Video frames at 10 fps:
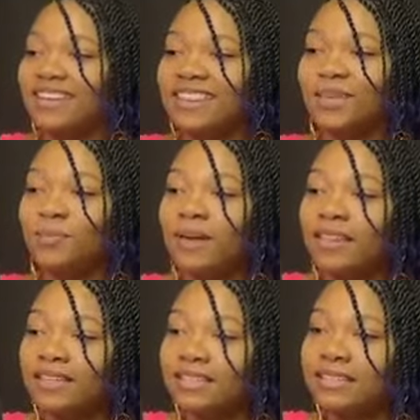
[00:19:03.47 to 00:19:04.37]
The
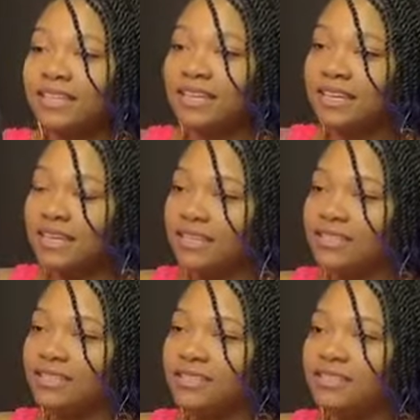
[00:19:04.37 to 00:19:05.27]
balance
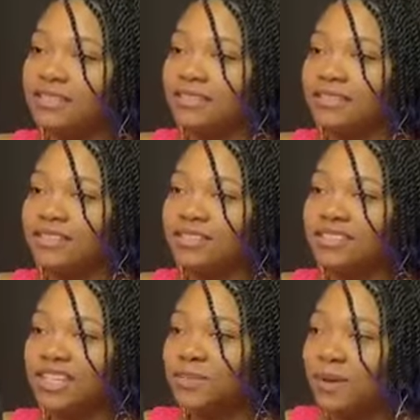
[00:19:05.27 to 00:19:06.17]
is
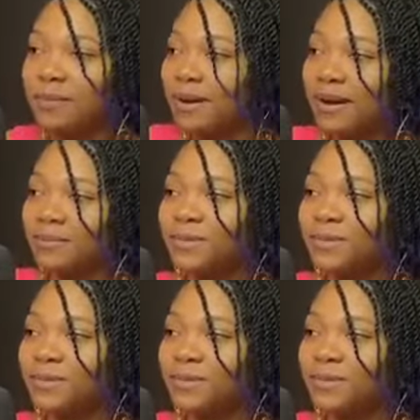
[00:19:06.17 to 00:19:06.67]
she's my mom,